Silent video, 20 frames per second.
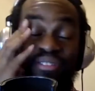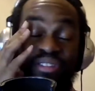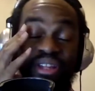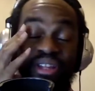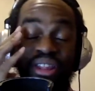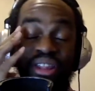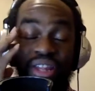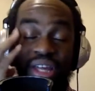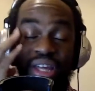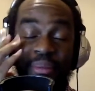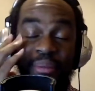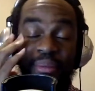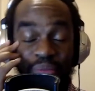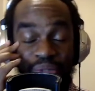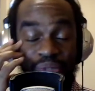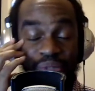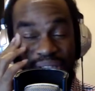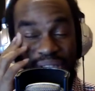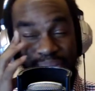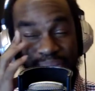The thing about it
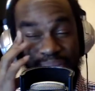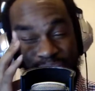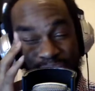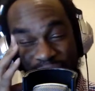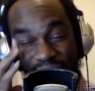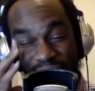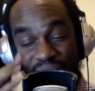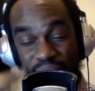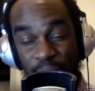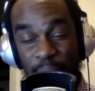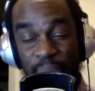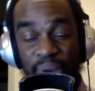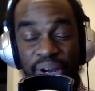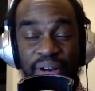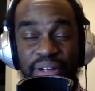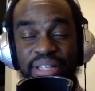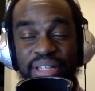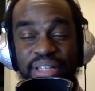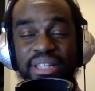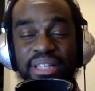was,
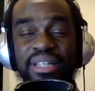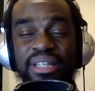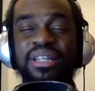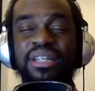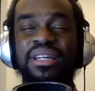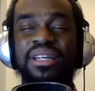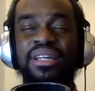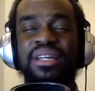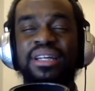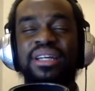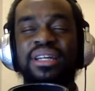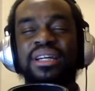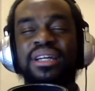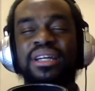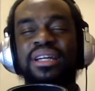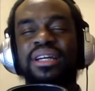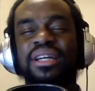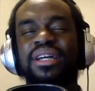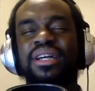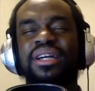apparently,
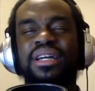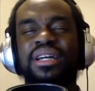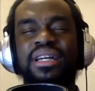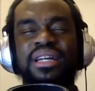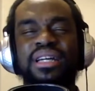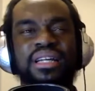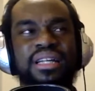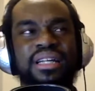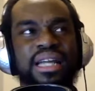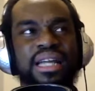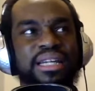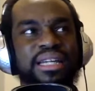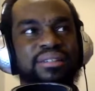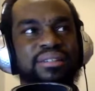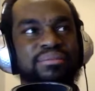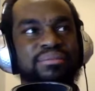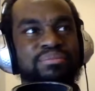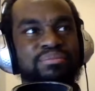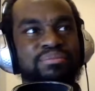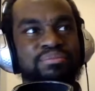like
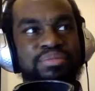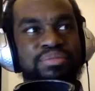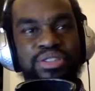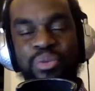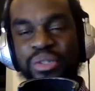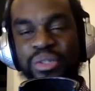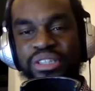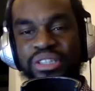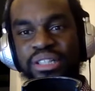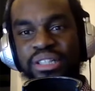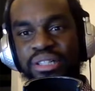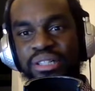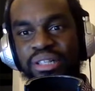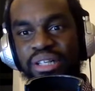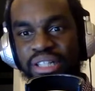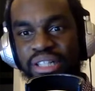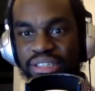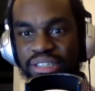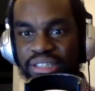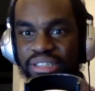switching
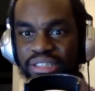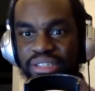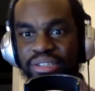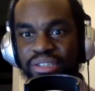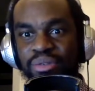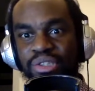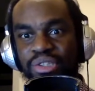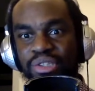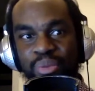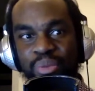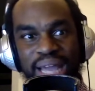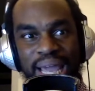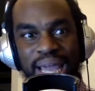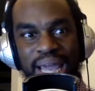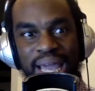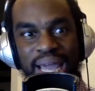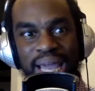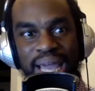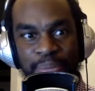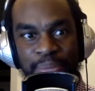because what
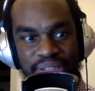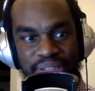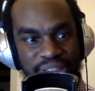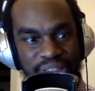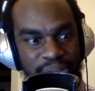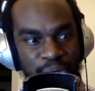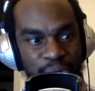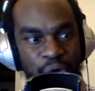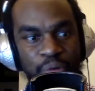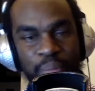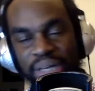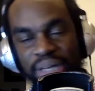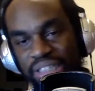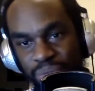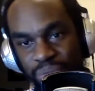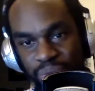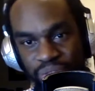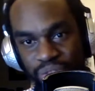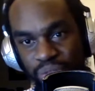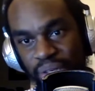happens is all my shit
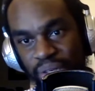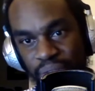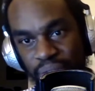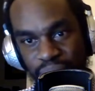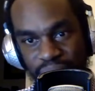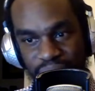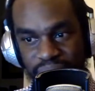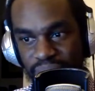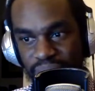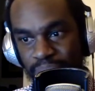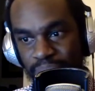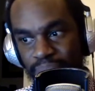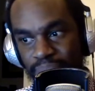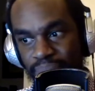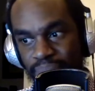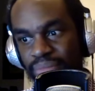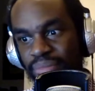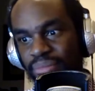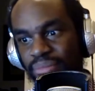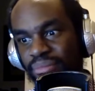was on my old system,
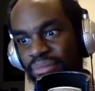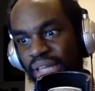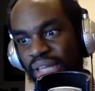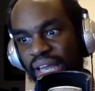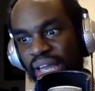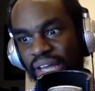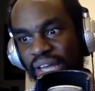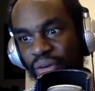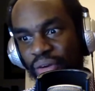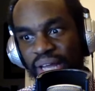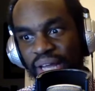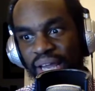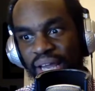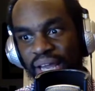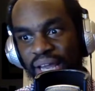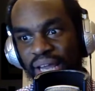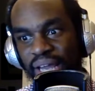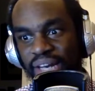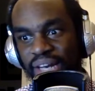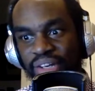and all I had
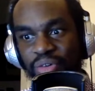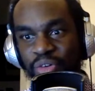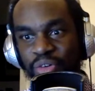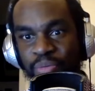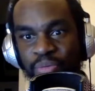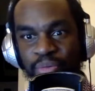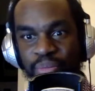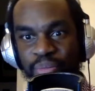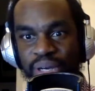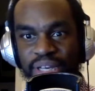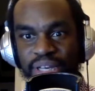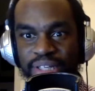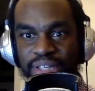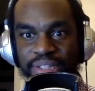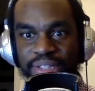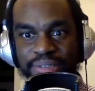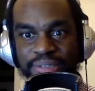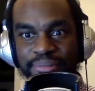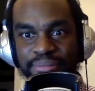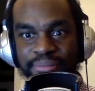to do was put
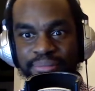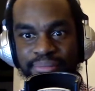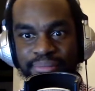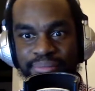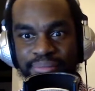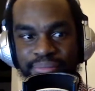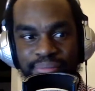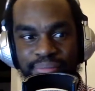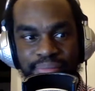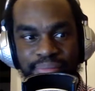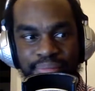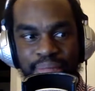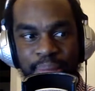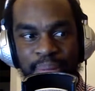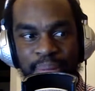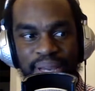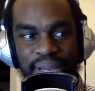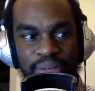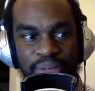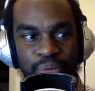my my
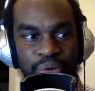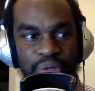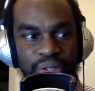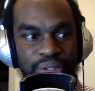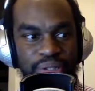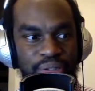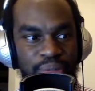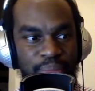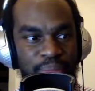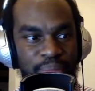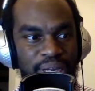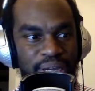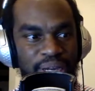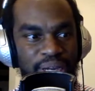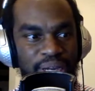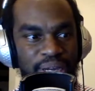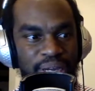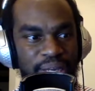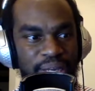password in, or my